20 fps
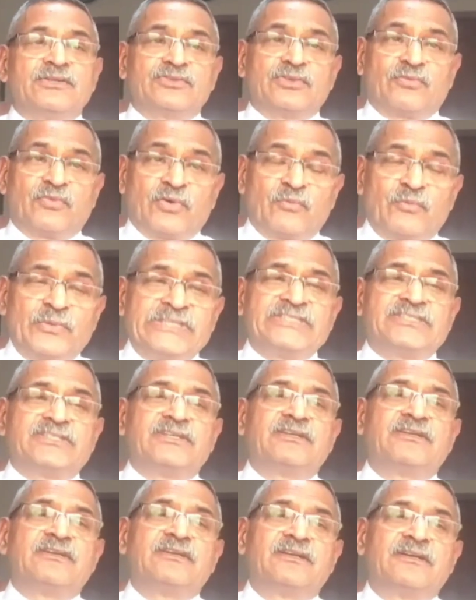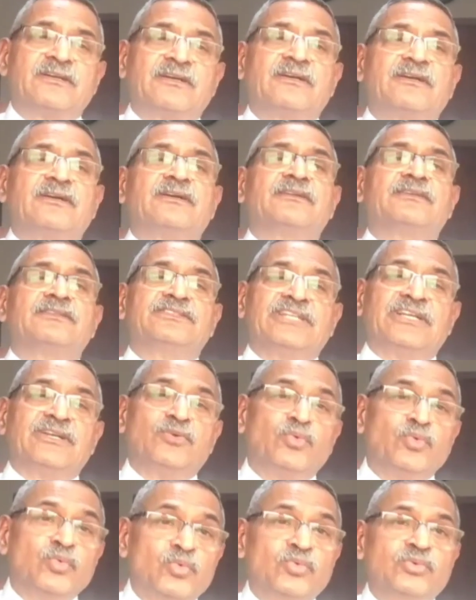So for which
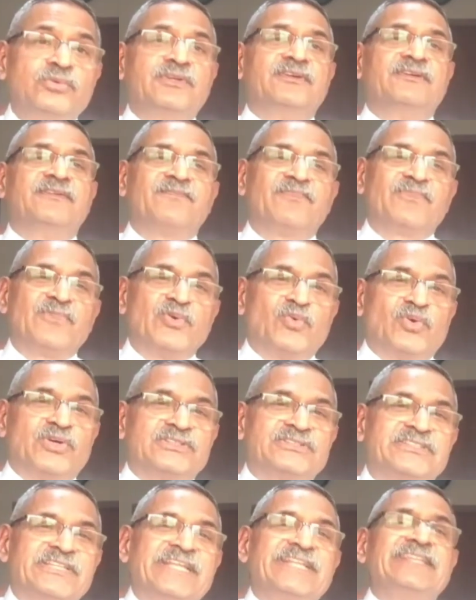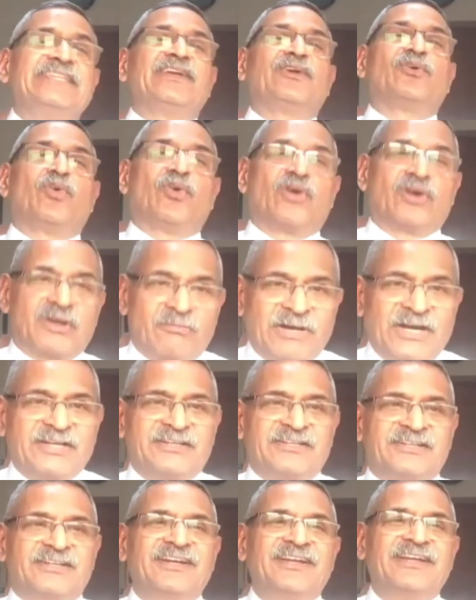General Hoon, who was then the
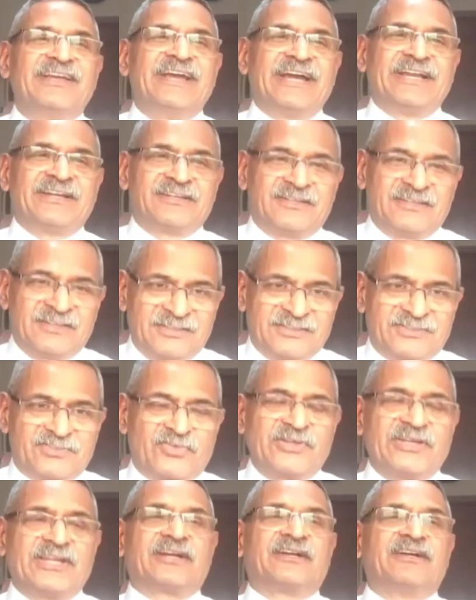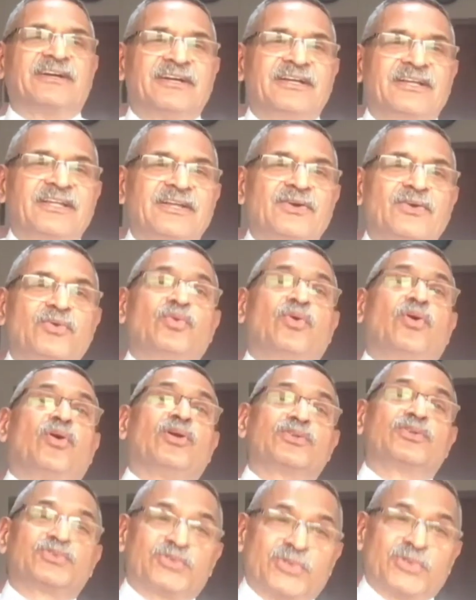co-commander at Srinagar, who
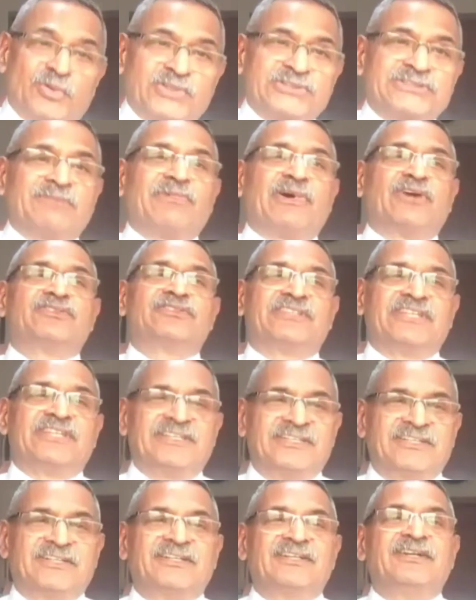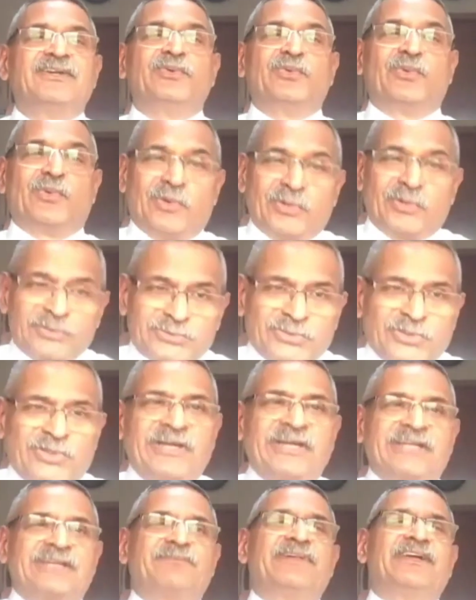also was a mountaineer, who also
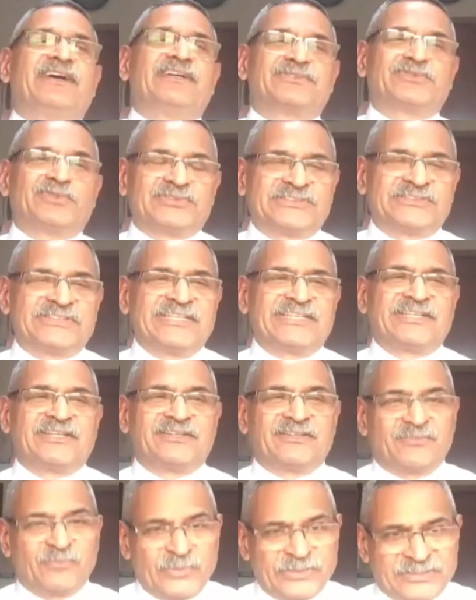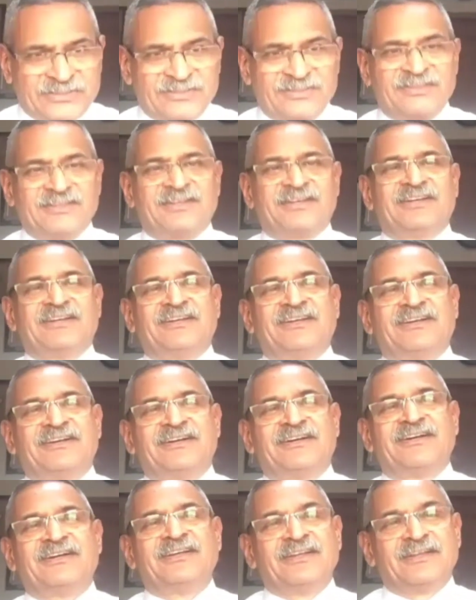had been associated with,
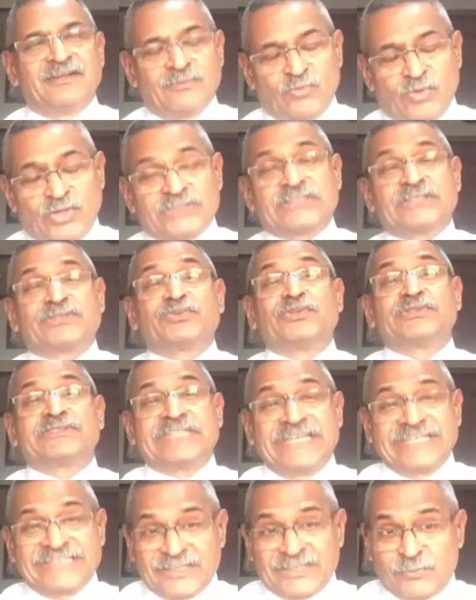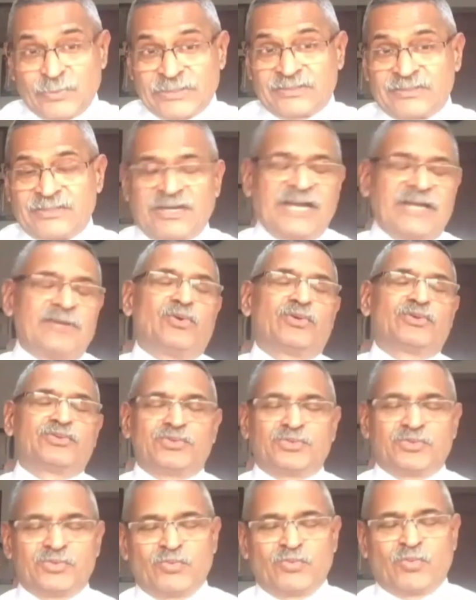was associated with high
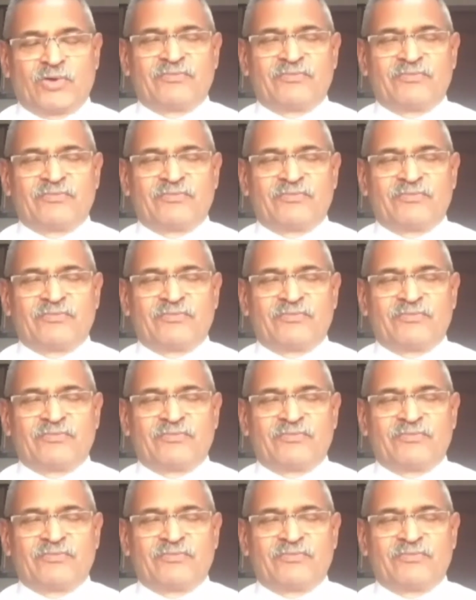altitude